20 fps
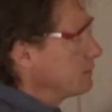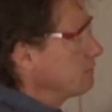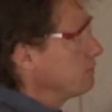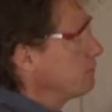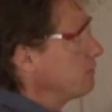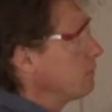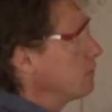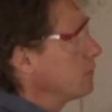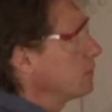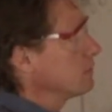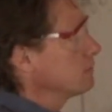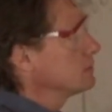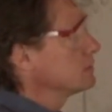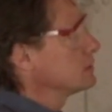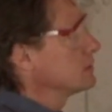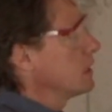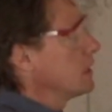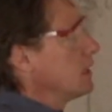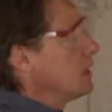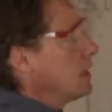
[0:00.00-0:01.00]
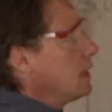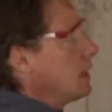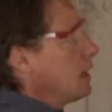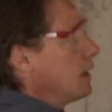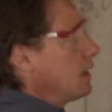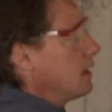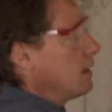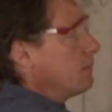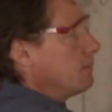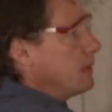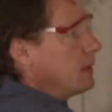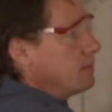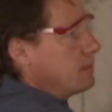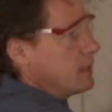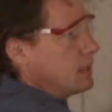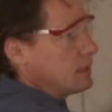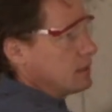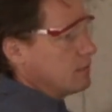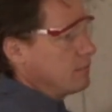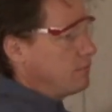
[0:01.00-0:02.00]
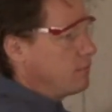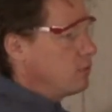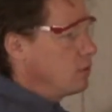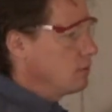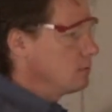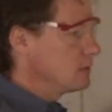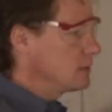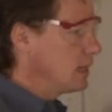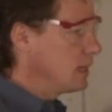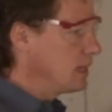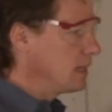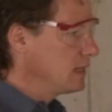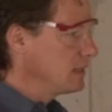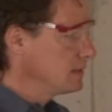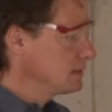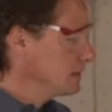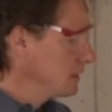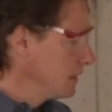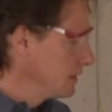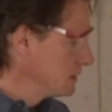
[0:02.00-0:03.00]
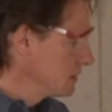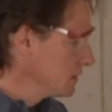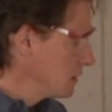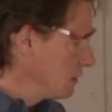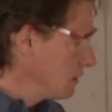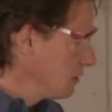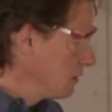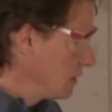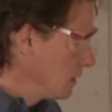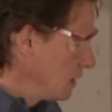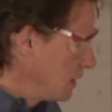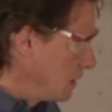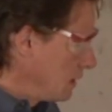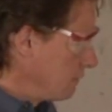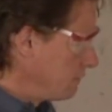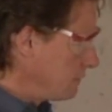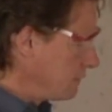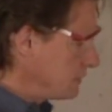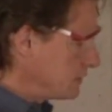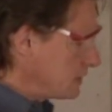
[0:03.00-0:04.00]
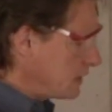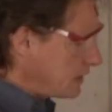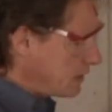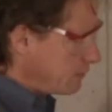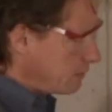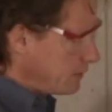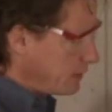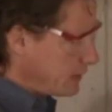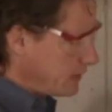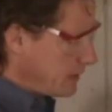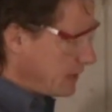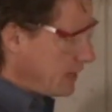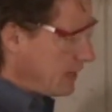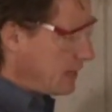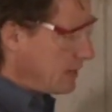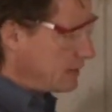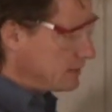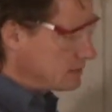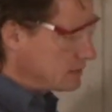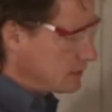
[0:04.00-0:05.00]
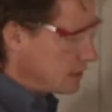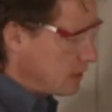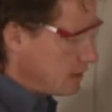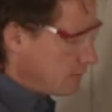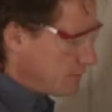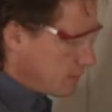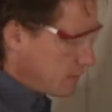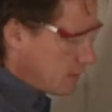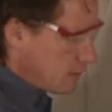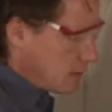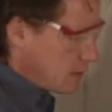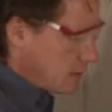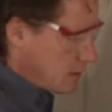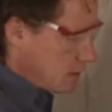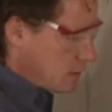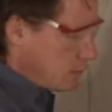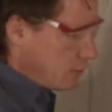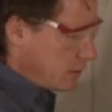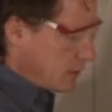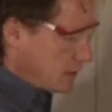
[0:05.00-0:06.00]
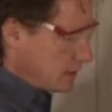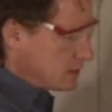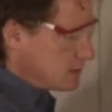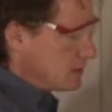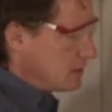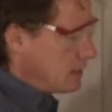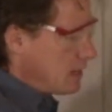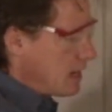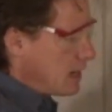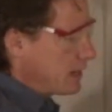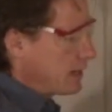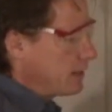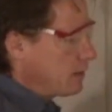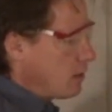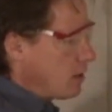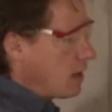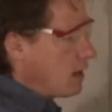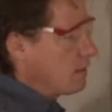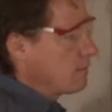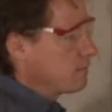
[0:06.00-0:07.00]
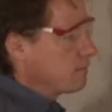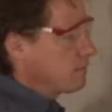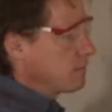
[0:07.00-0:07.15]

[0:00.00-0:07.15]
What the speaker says: the forms, maybe at the form ties, and so if there's any really high stuff, we need to knock it off.